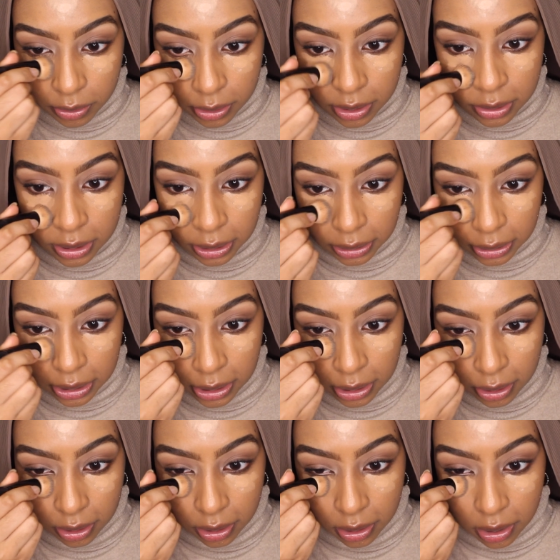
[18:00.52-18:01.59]
with this
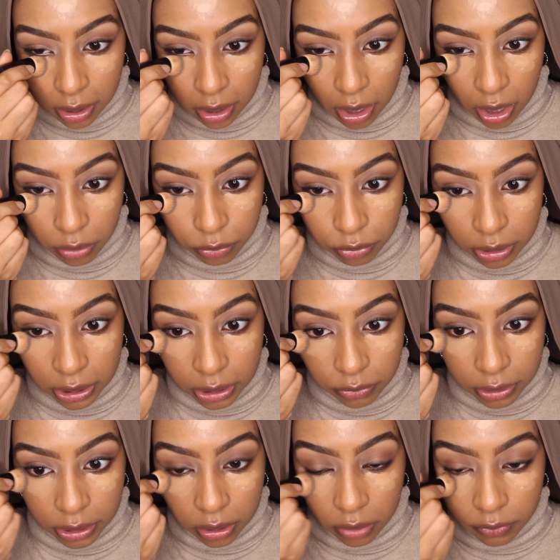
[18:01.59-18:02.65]
technique. I
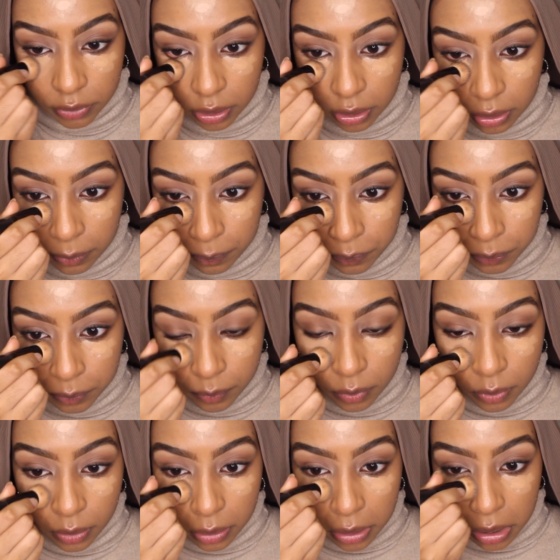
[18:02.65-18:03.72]
really love it.
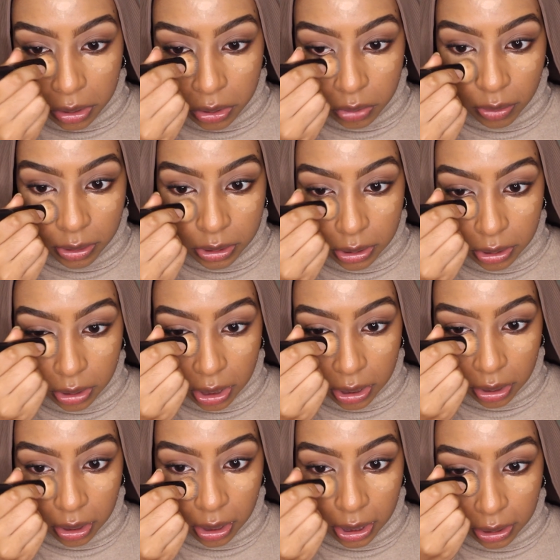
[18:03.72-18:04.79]
So I just kind
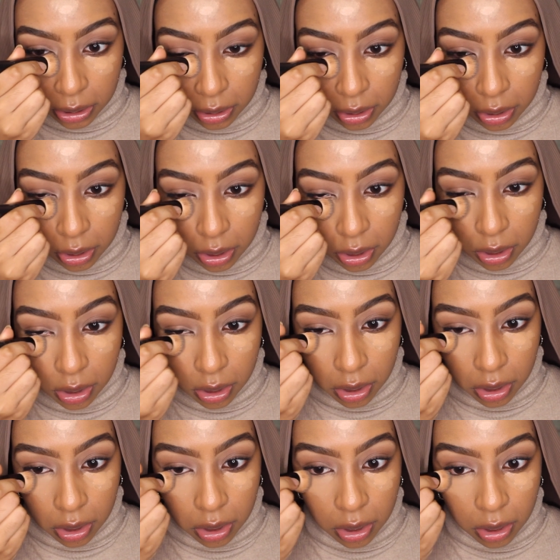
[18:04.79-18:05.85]
of like
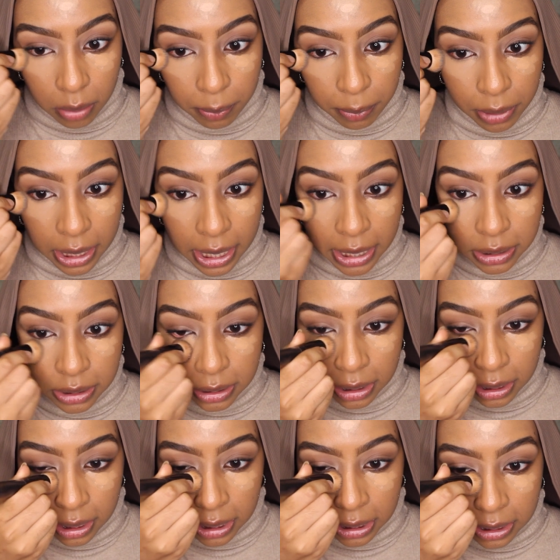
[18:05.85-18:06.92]
blend
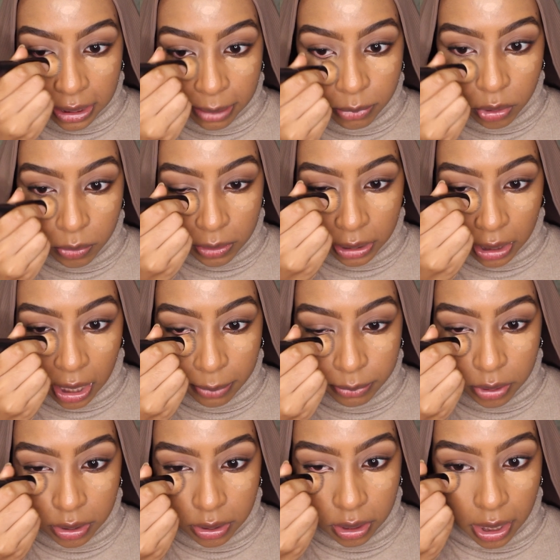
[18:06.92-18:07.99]
it, and as I'm doing it, I'm
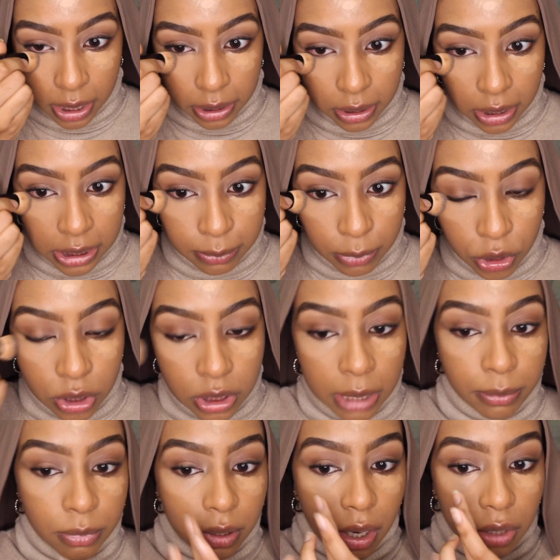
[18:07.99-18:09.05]
just like, as much as
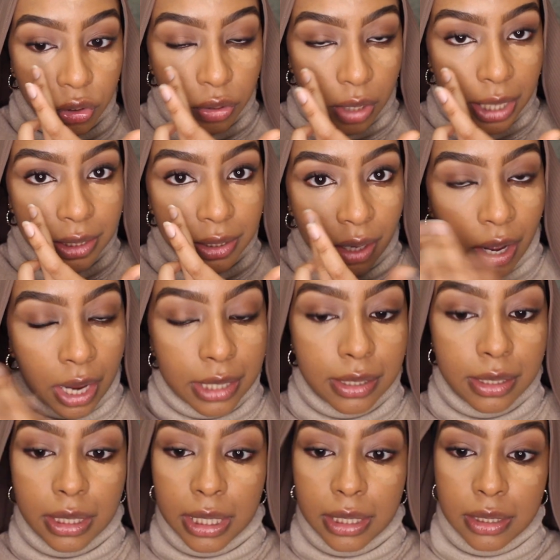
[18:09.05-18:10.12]
I'm trying to
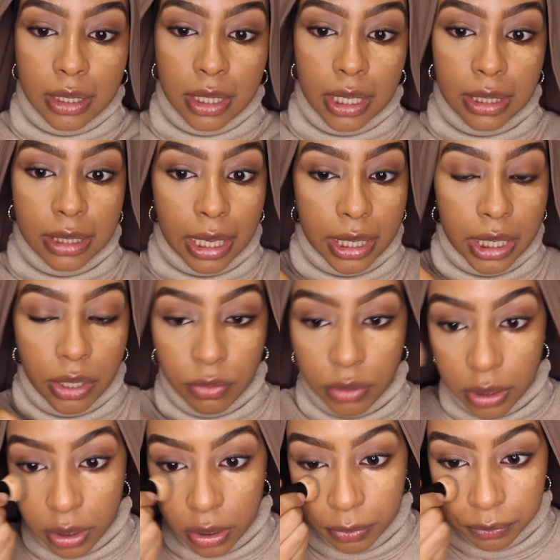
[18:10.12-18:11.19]
isolate it in that
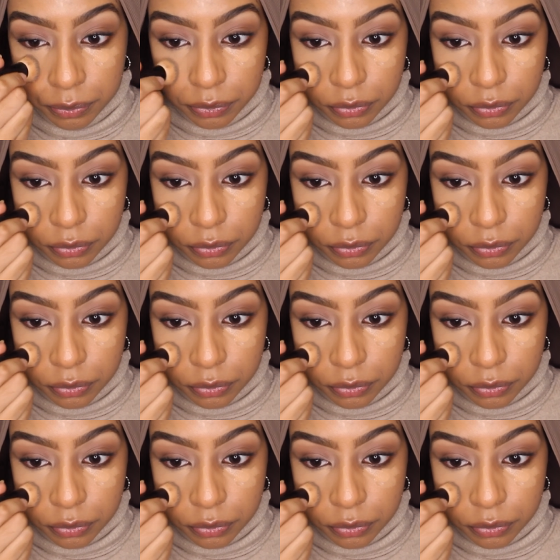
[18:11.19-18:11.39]
area,